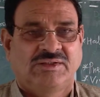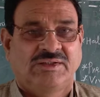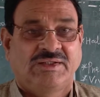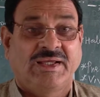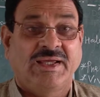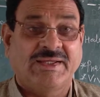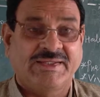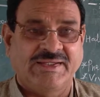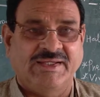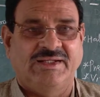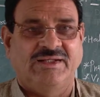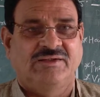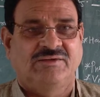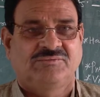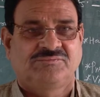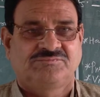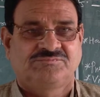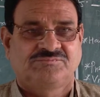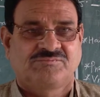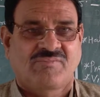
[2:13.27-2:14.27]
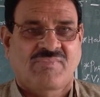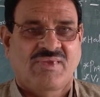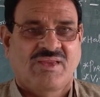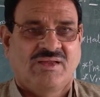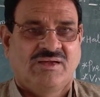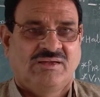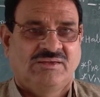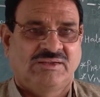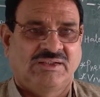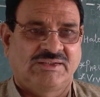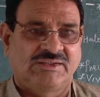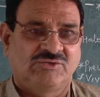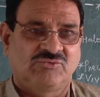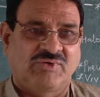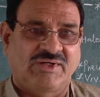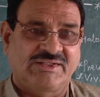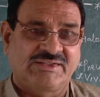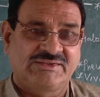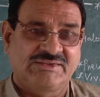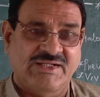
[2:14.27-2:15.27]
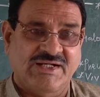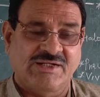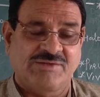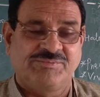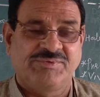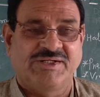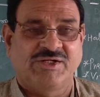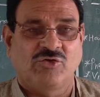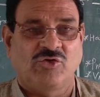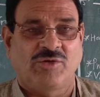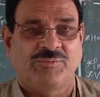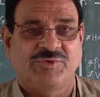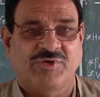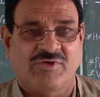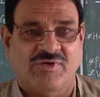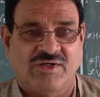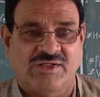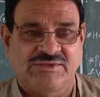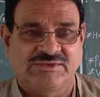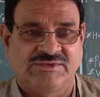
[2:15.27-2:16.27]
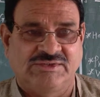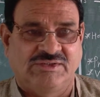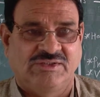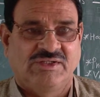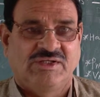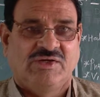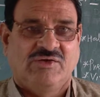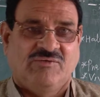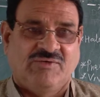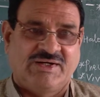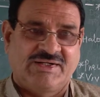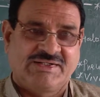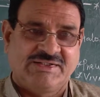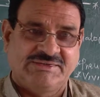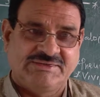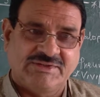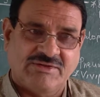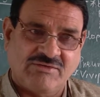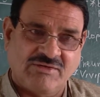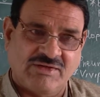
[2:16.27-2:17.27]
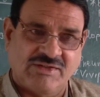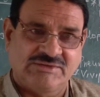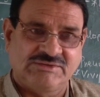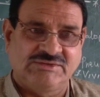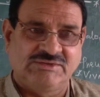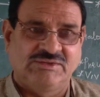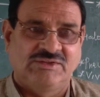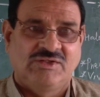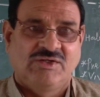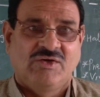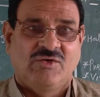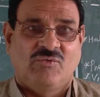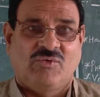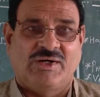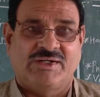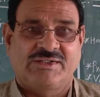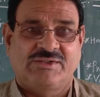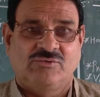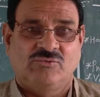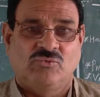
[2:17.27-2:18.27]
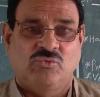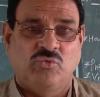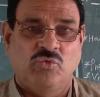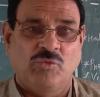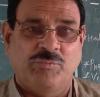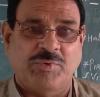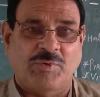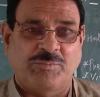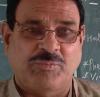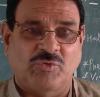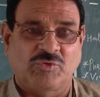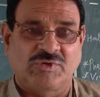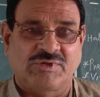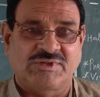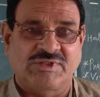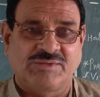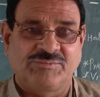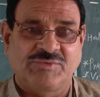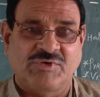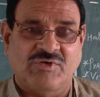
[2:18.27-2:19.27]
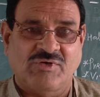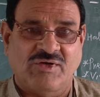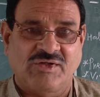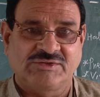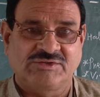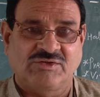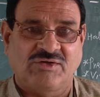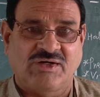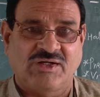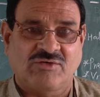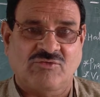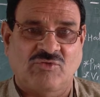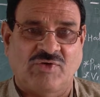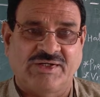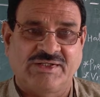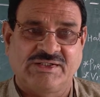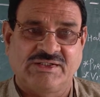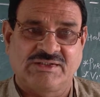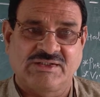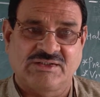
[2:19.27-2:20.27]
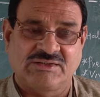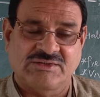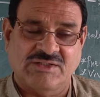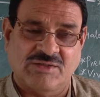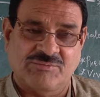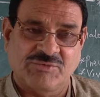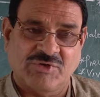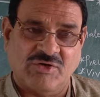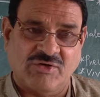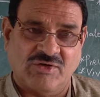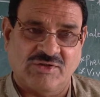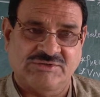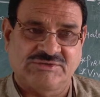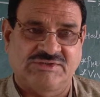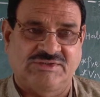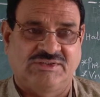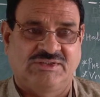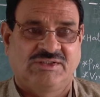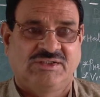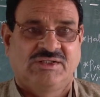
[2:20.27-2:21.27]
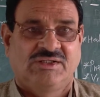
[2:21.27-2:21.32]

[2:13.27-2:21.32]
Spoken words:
Haeckel. That is, what is the Greek meaning of ecology? What is ecology? Who proposed the term ecology or coined the term ecology?